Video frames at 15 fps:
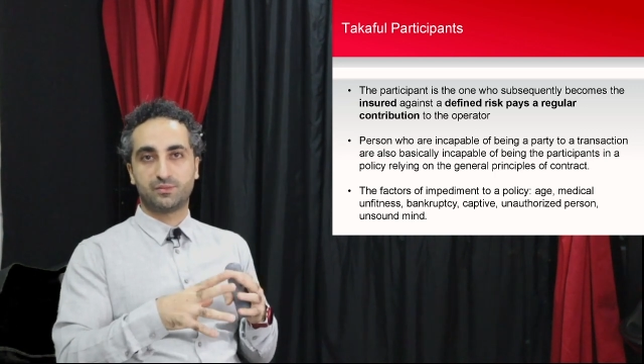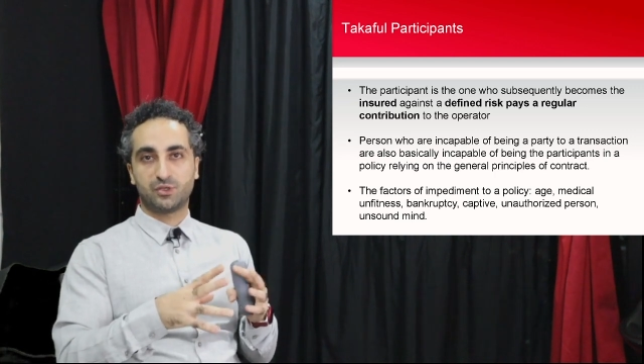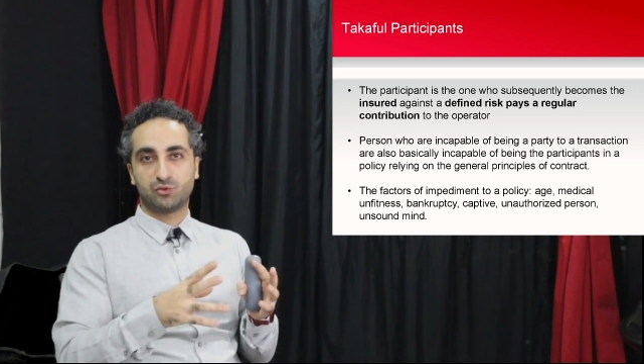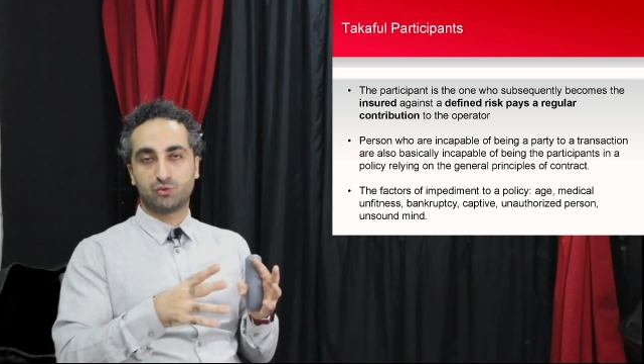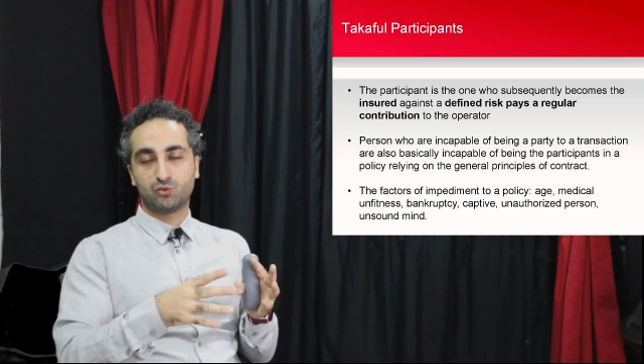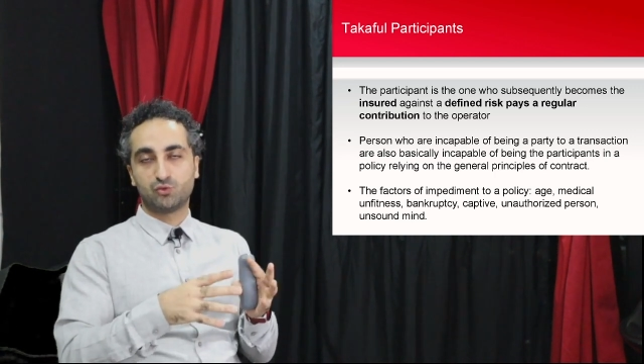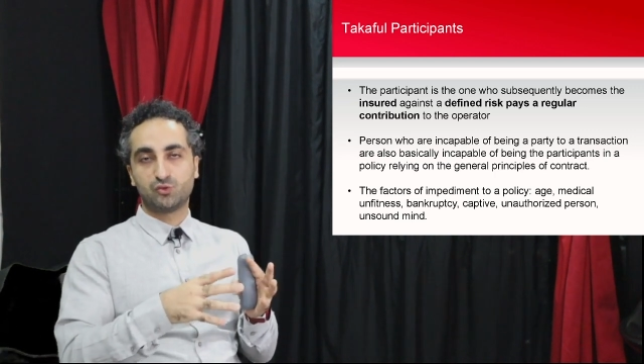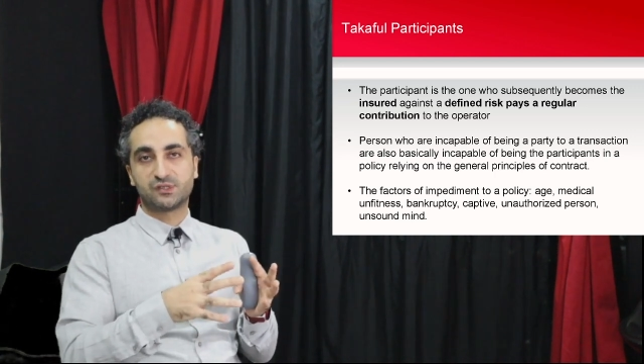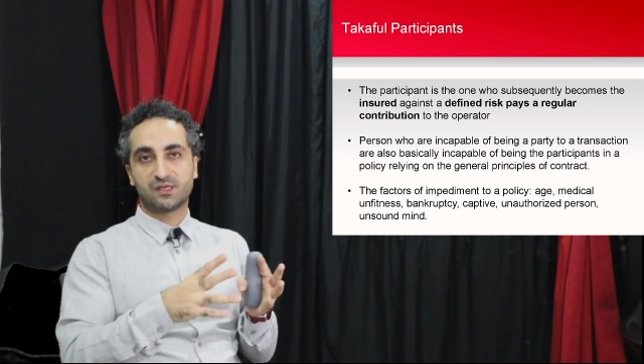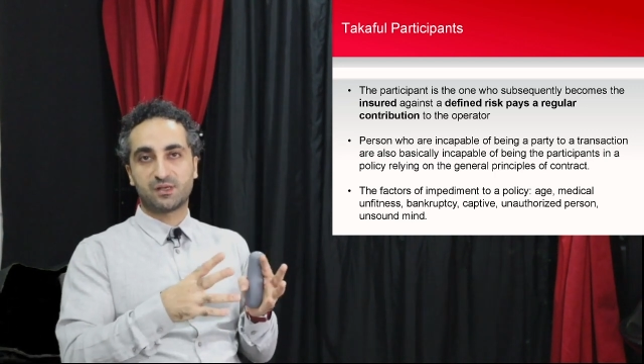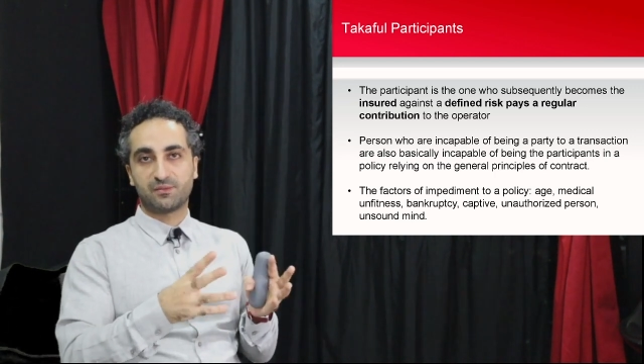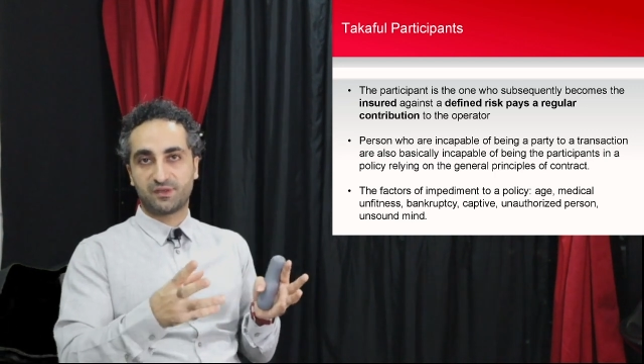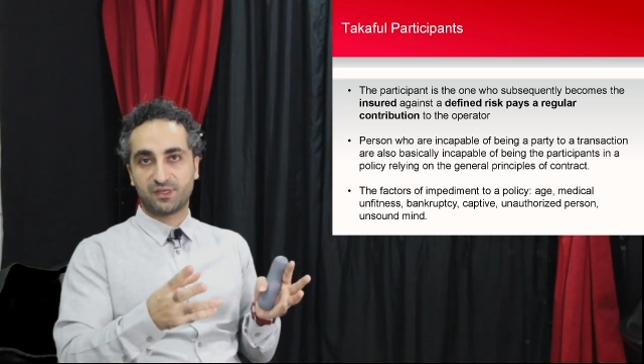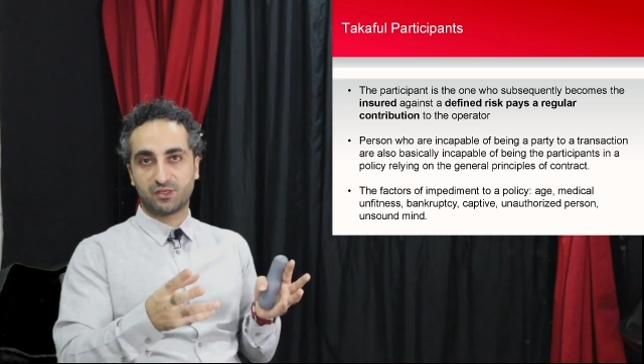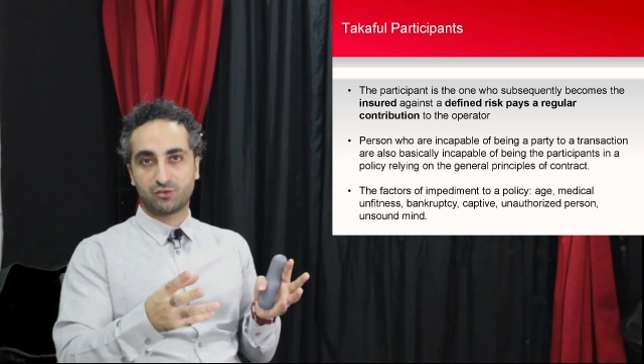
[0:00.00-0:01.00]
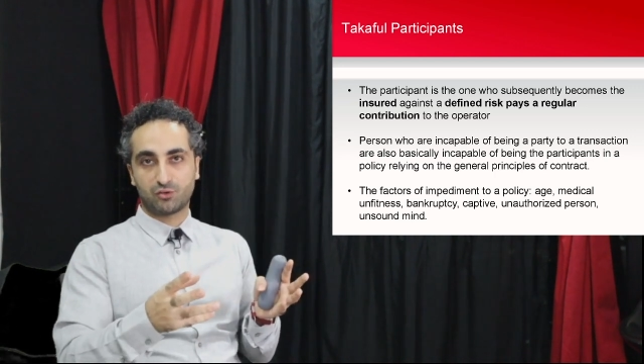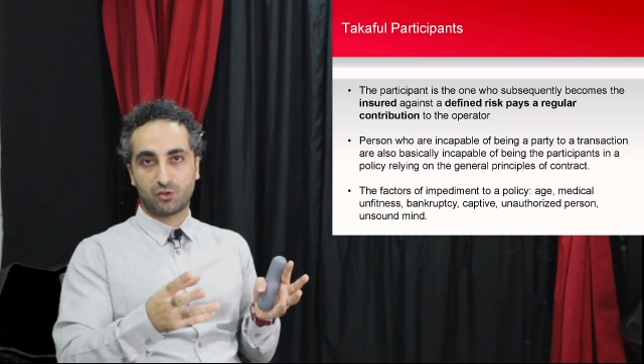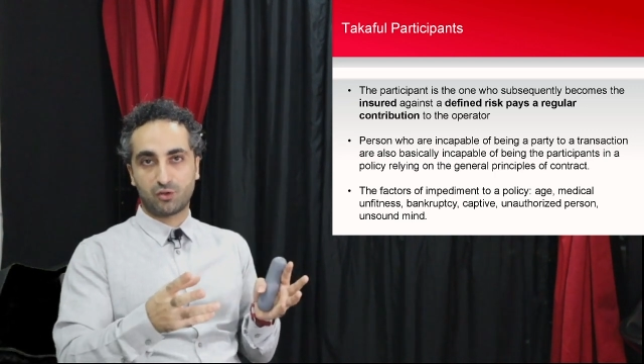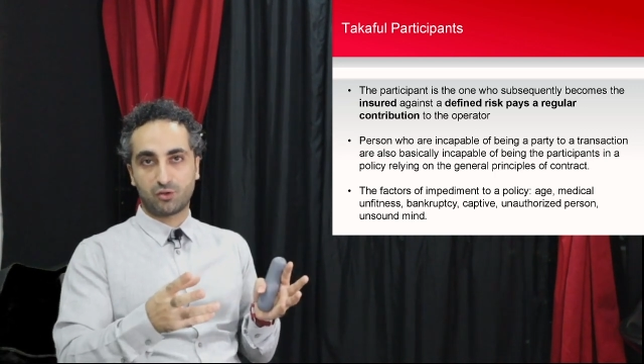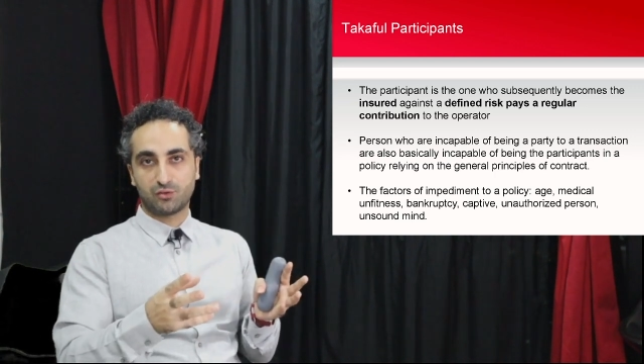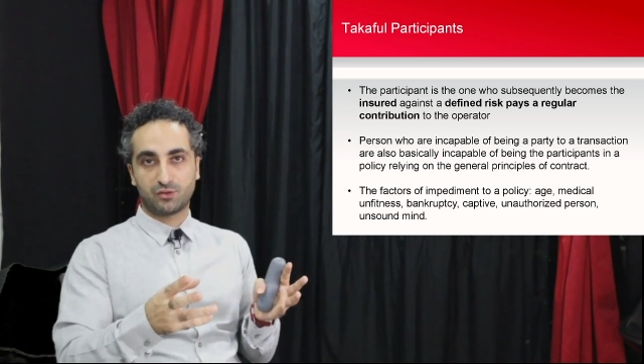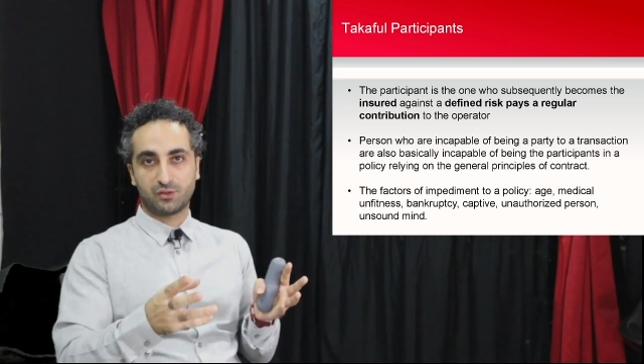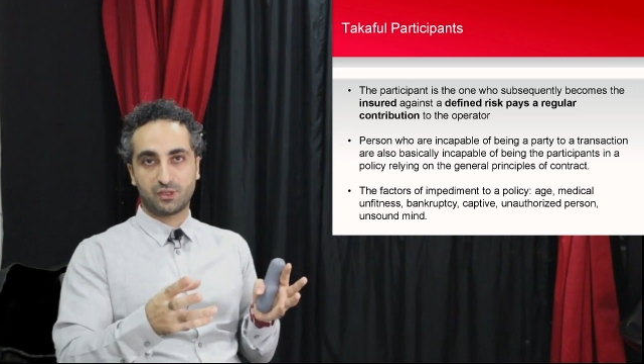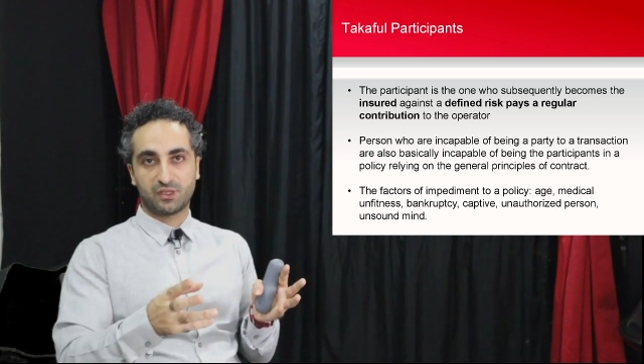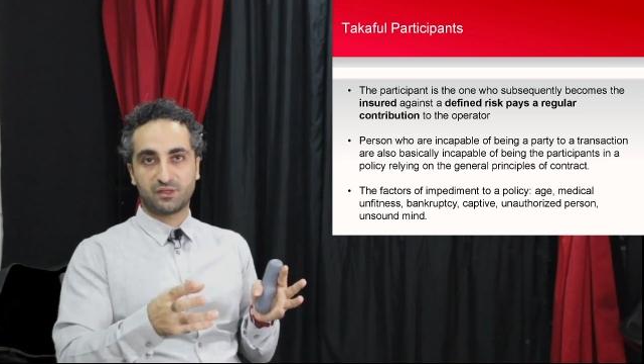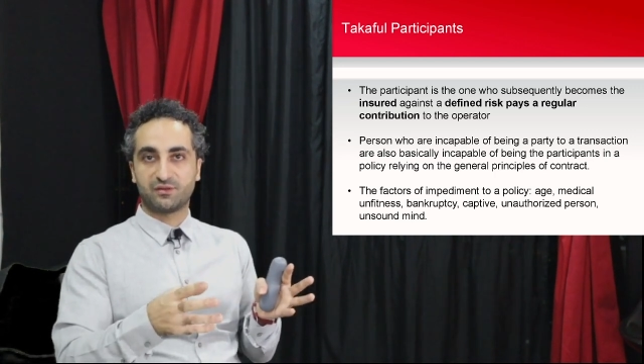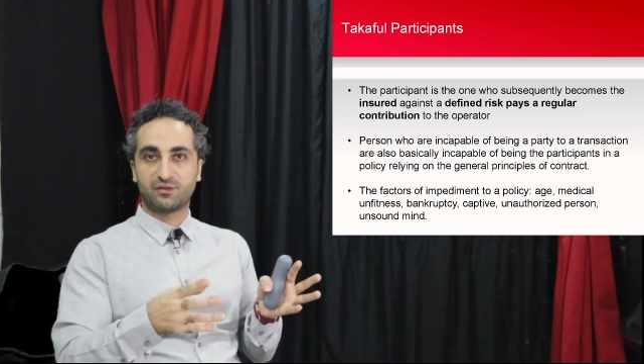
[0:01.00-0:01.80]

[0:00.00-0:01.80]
do something wrong in